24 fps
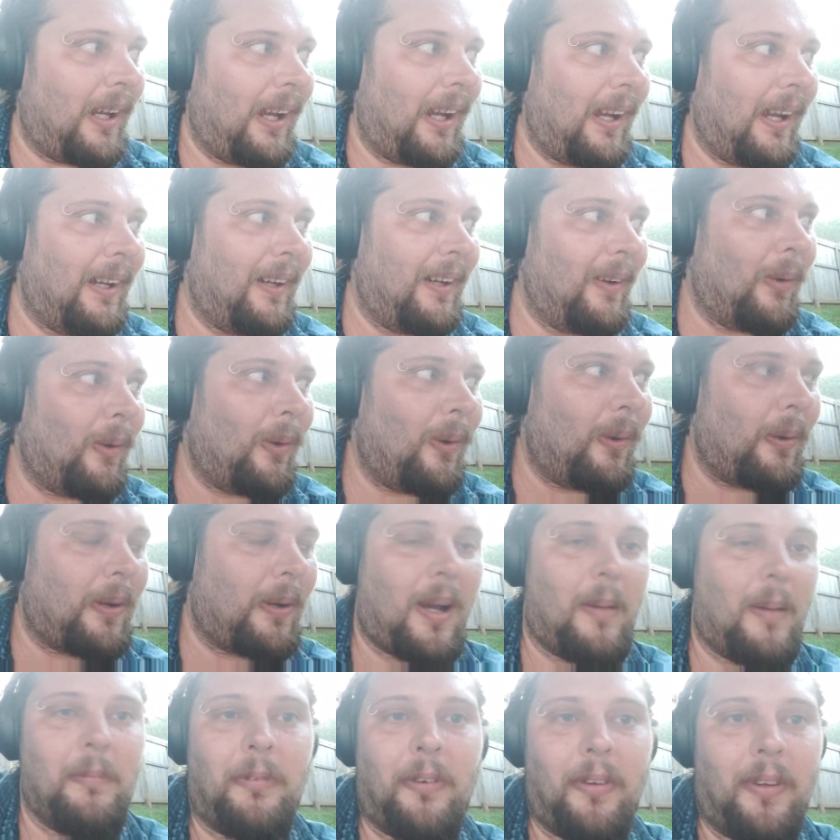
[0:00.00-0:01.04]
and all
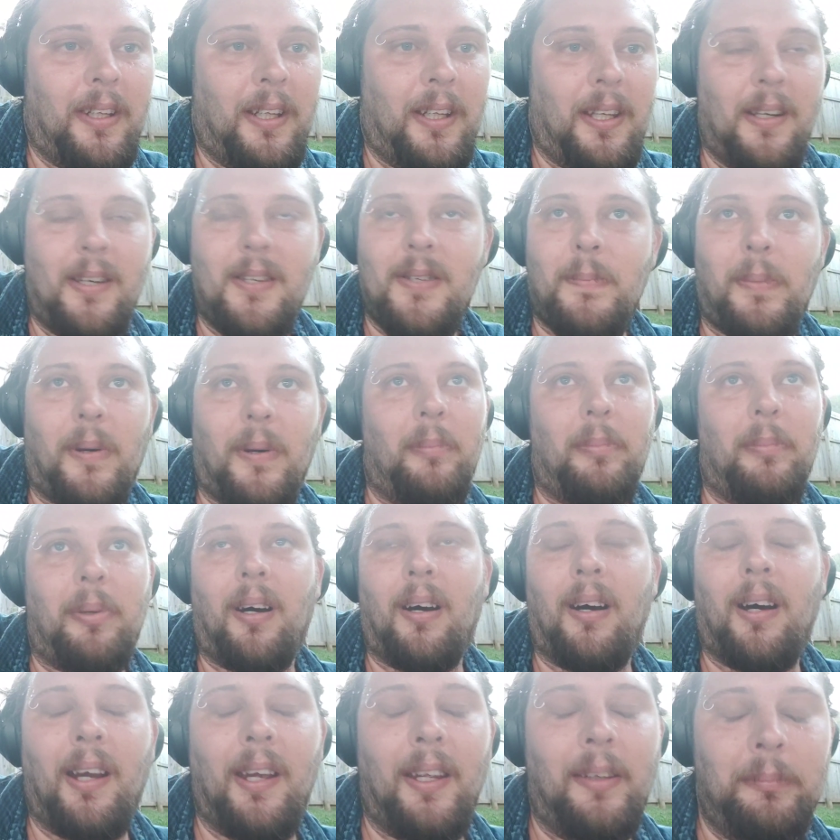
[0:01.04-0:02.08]
come for the Guinness pot
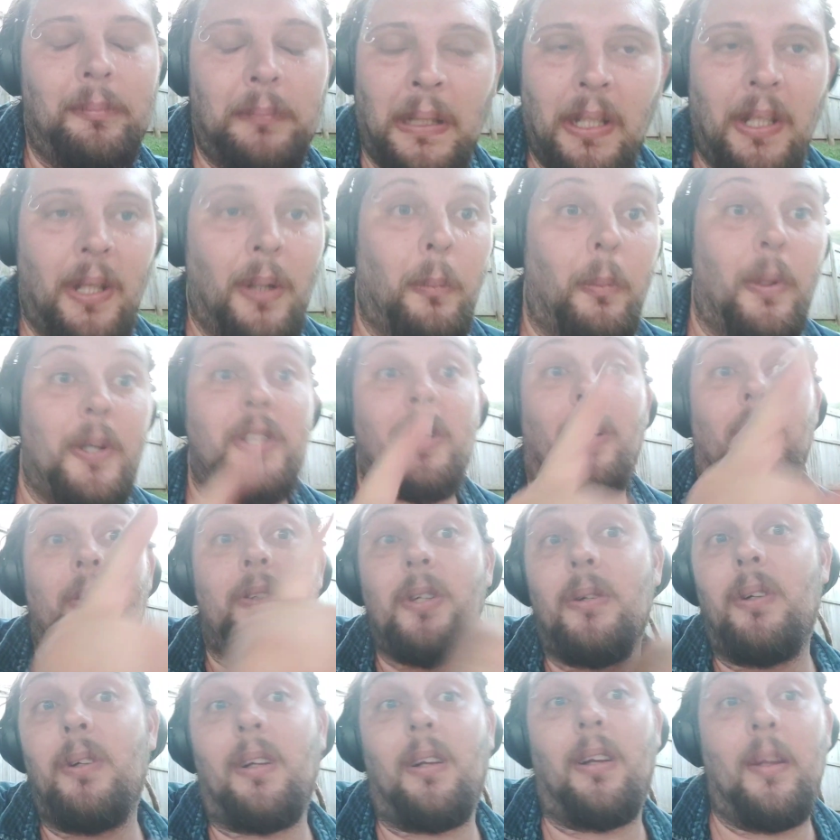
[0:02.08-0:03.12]
pie, which I'll
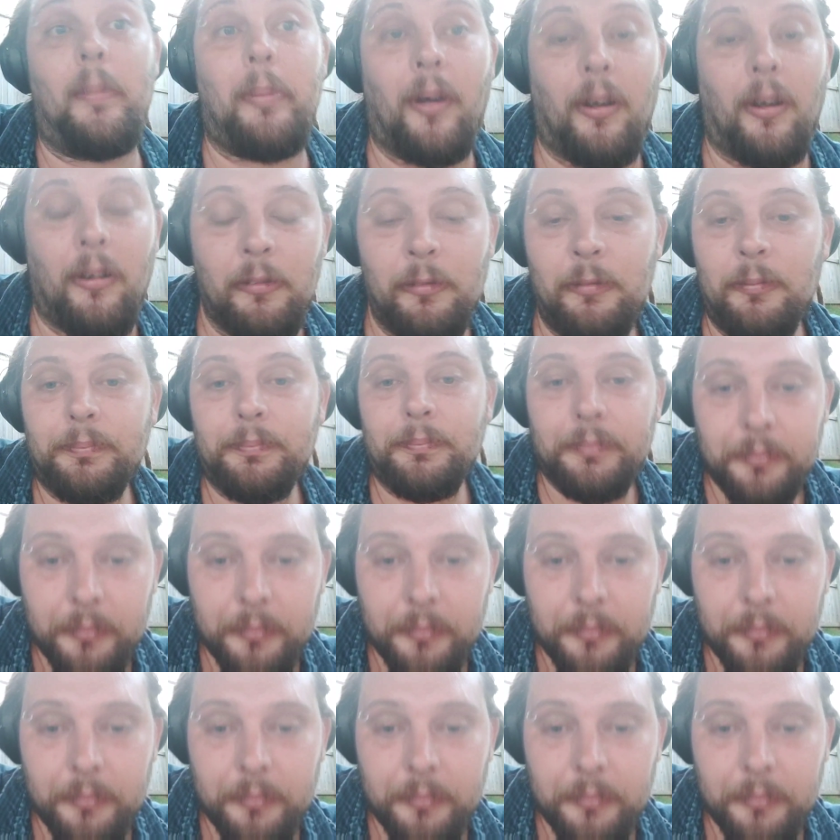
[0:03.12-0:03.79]
do a clip of.